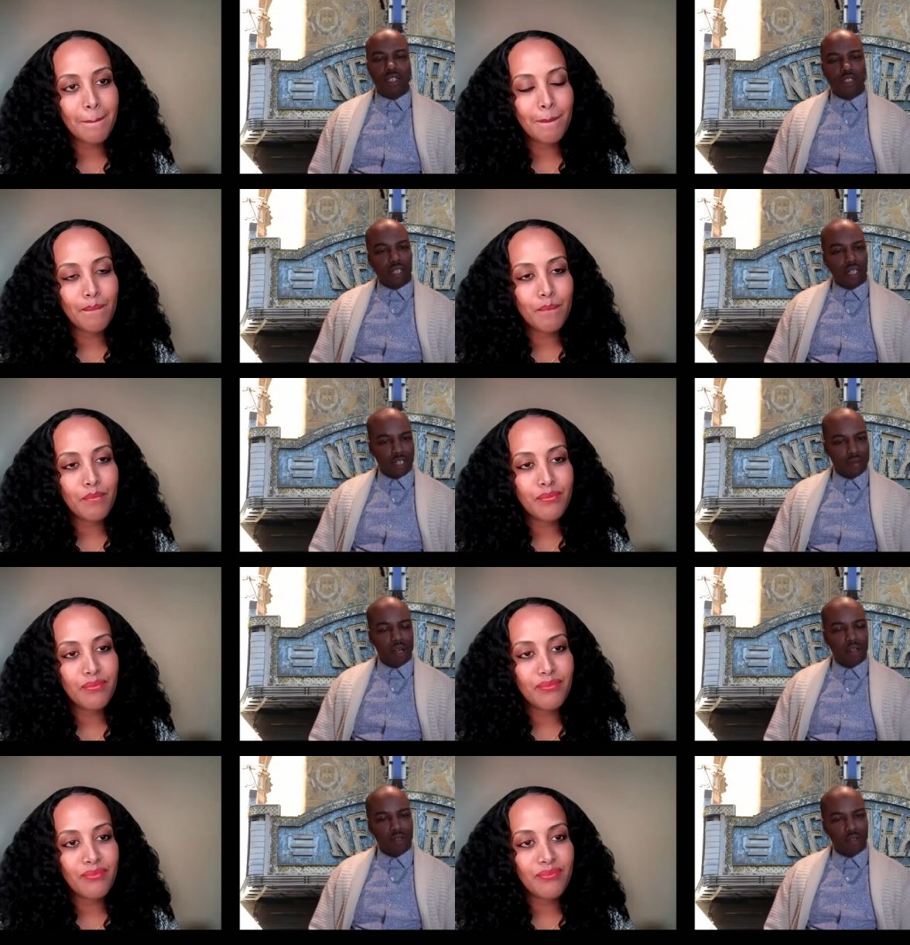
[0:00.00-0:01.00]
Speaker 1: excited
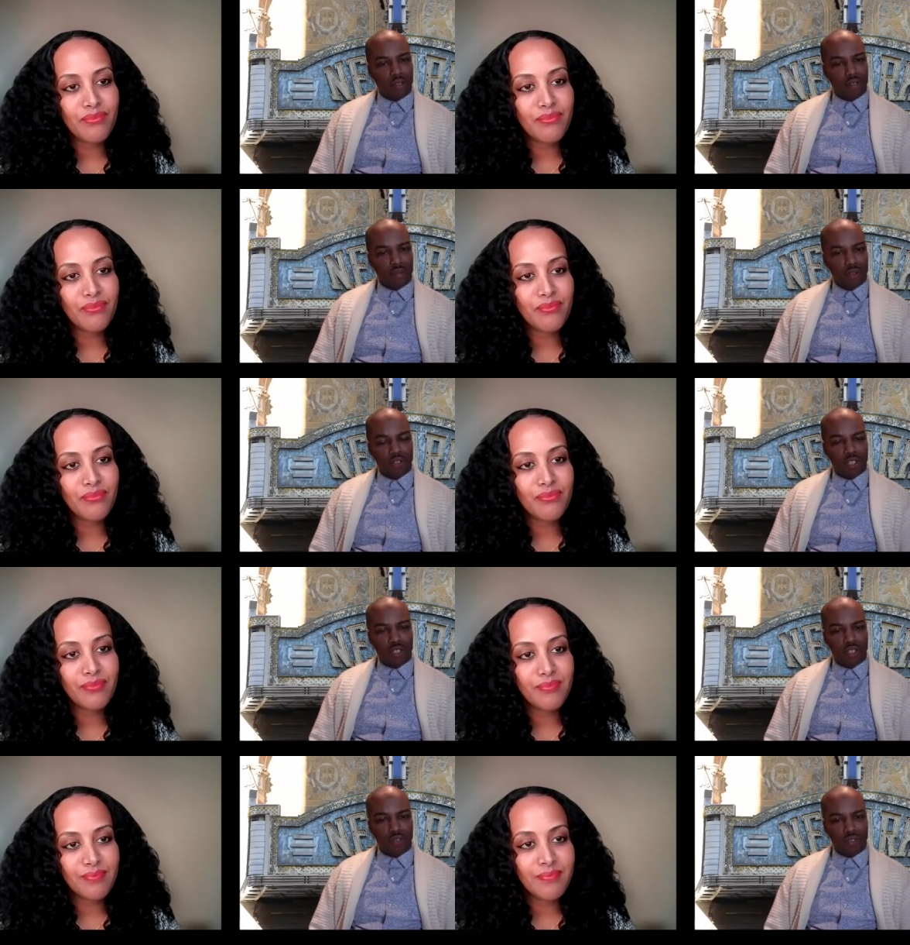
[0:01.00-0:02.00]
about moving
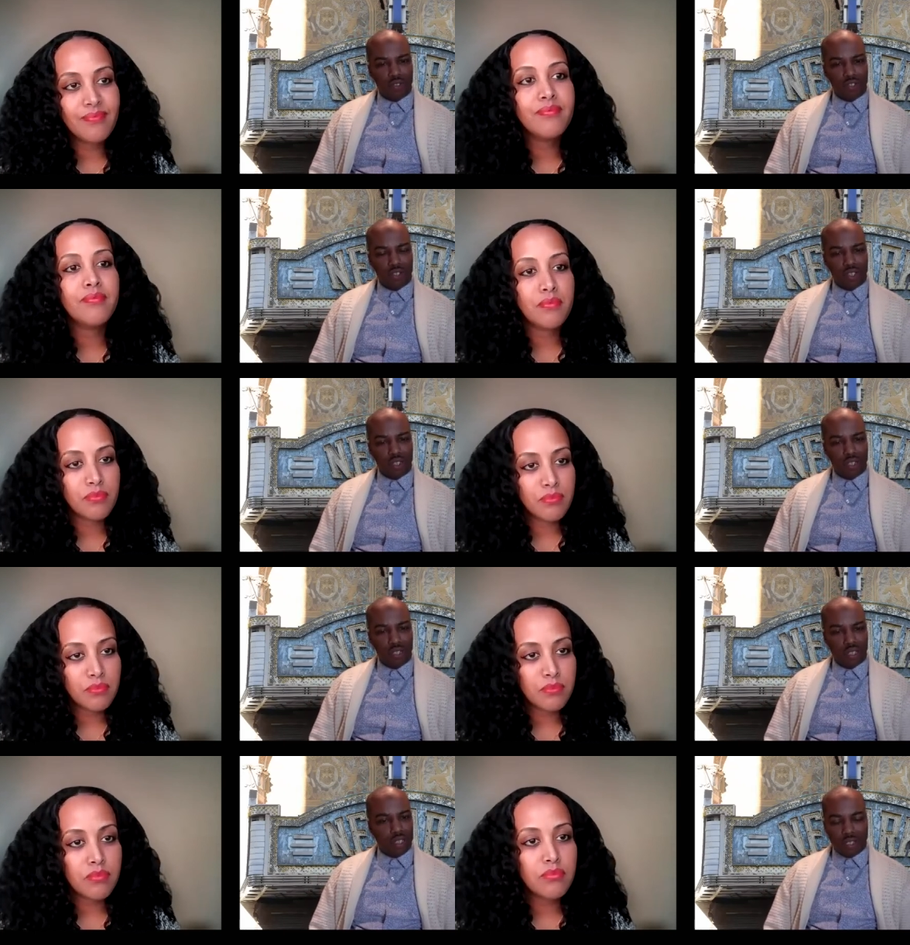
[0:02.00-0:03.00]
into the future? Any
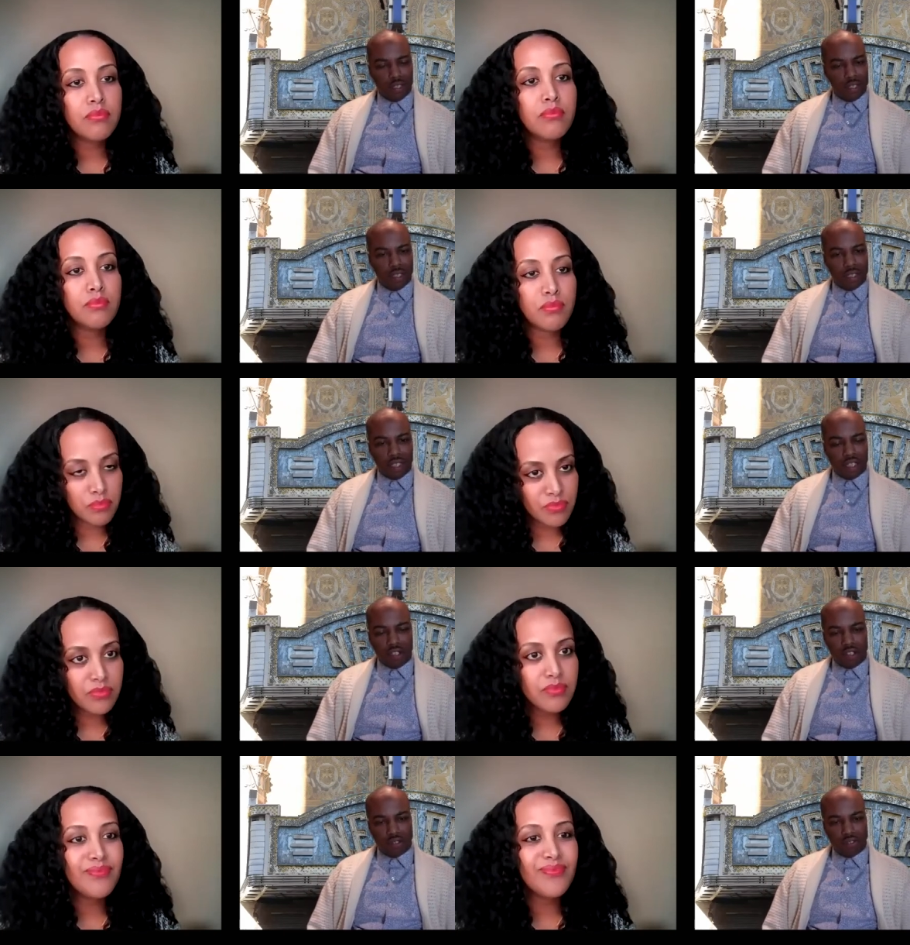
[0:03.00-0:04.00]
anything at
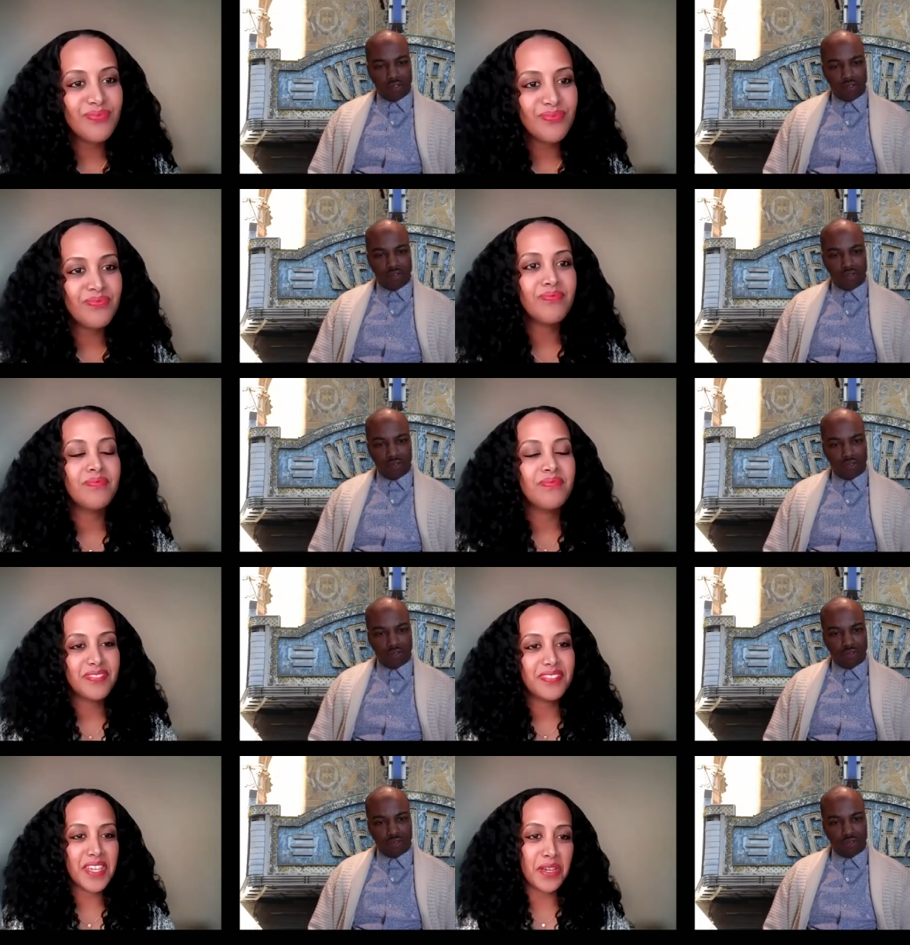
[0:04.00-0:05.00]
all?
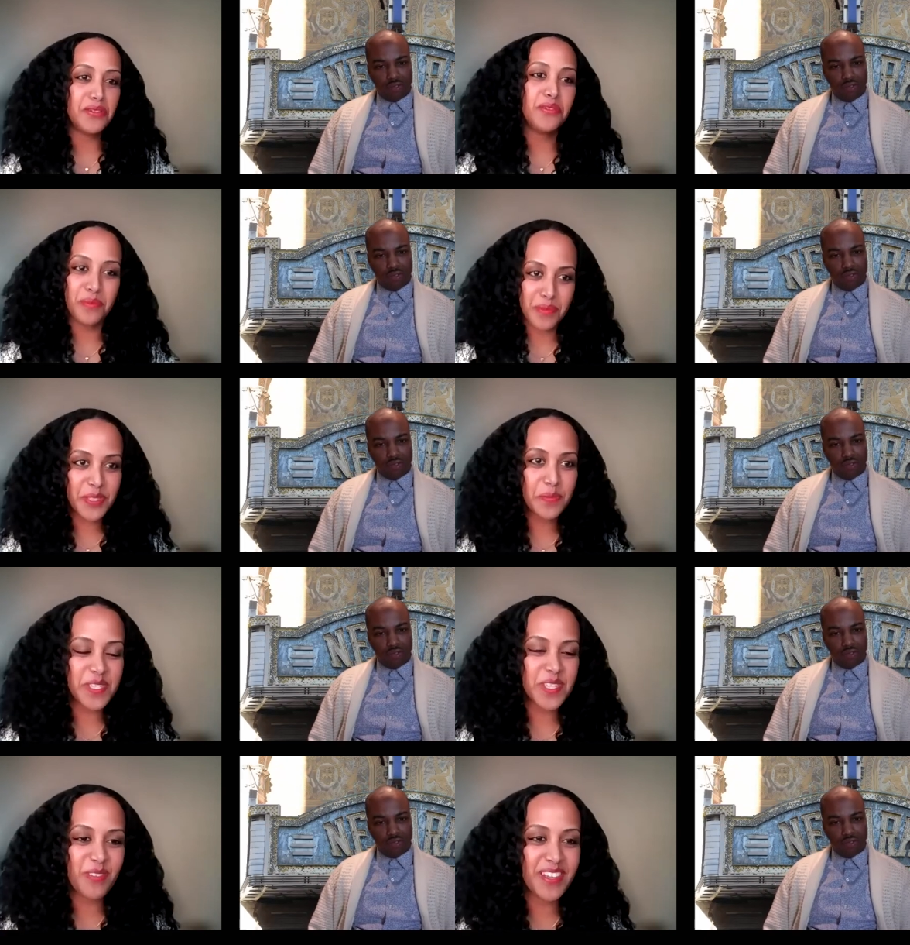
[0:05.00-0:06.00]
Speaker 2: Uh, you mean
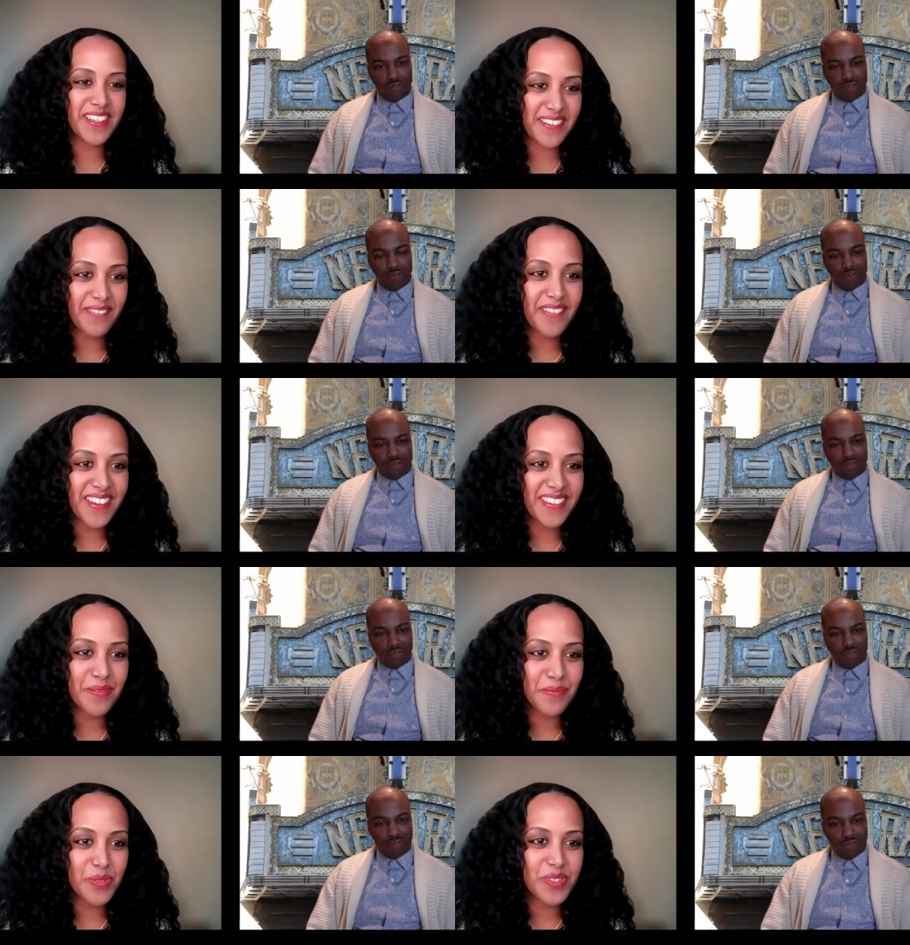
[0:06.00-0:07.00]
specifically at
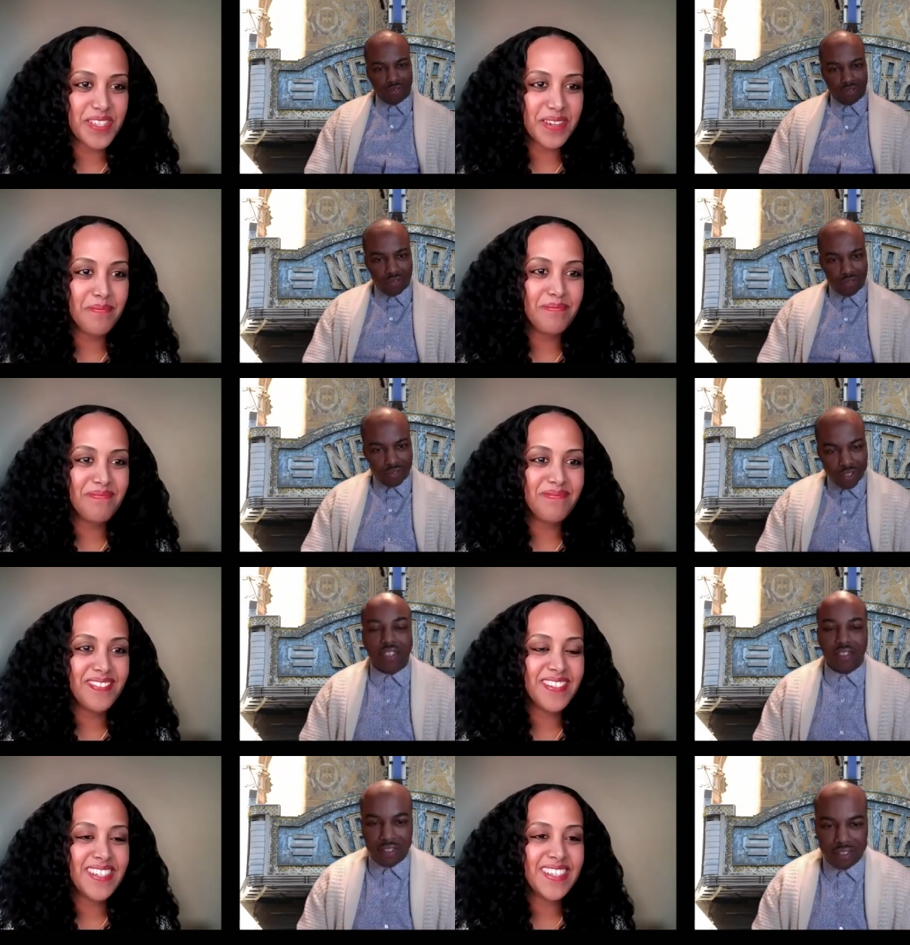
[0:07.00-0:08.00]
the museum?
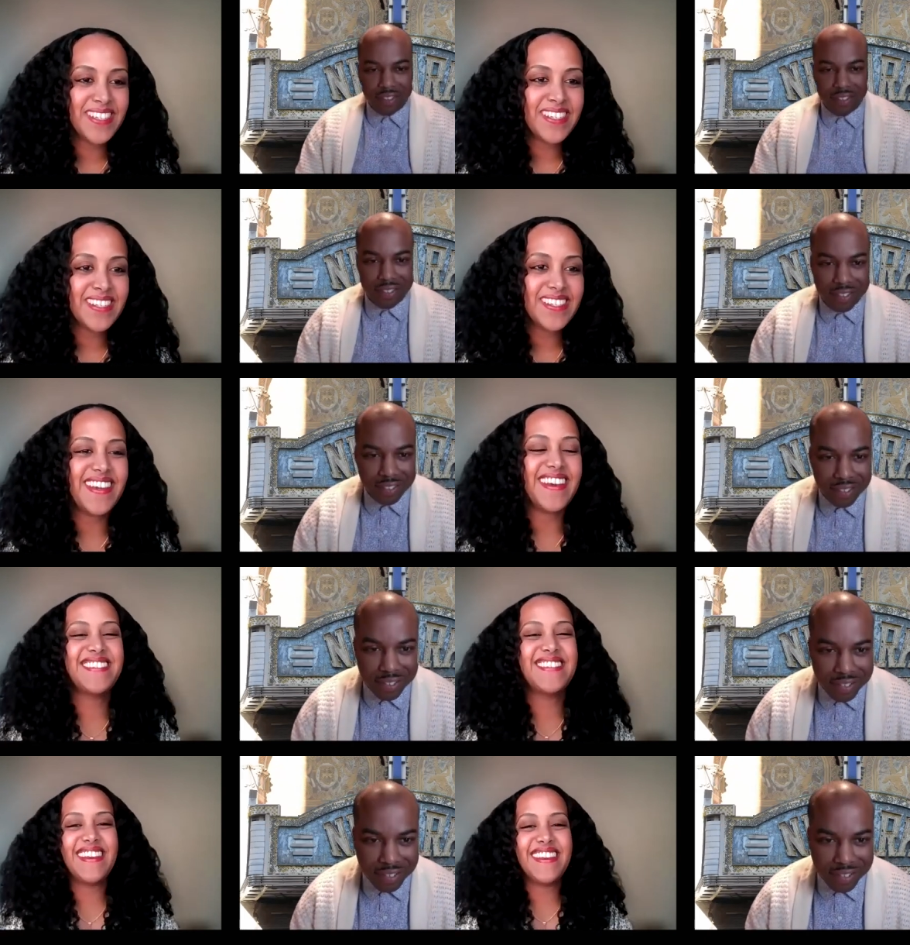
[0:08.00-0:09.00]
Yes.
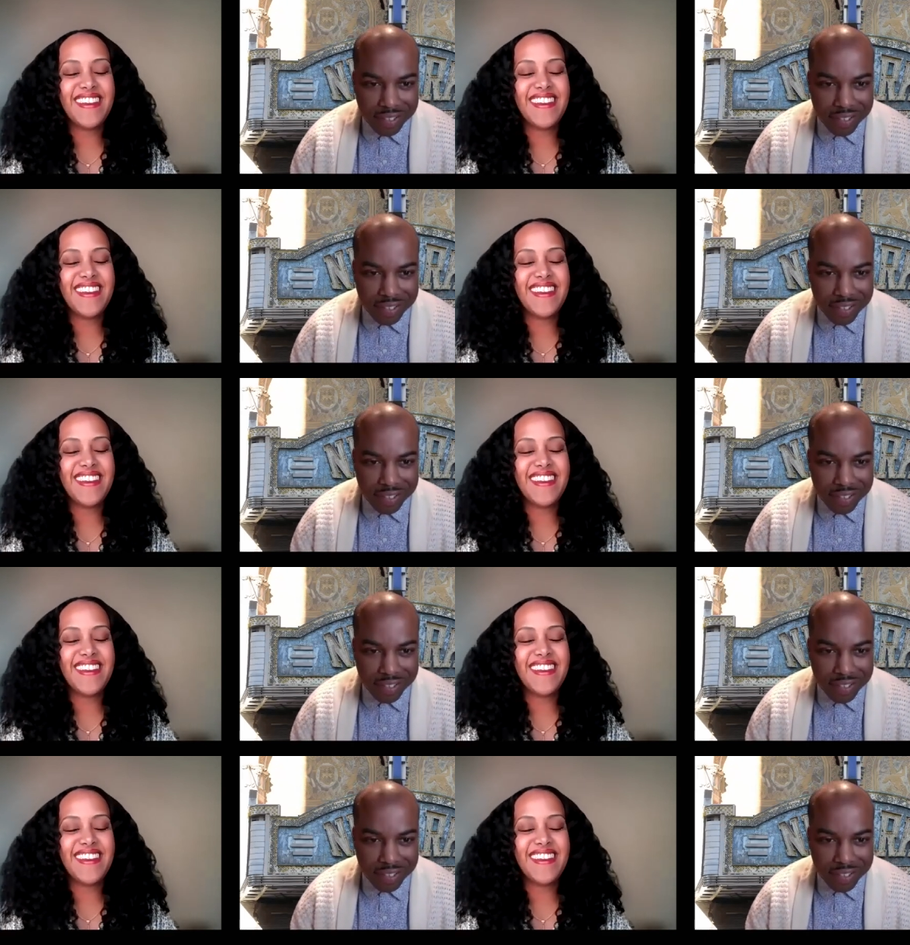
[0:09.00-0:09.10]
Yes.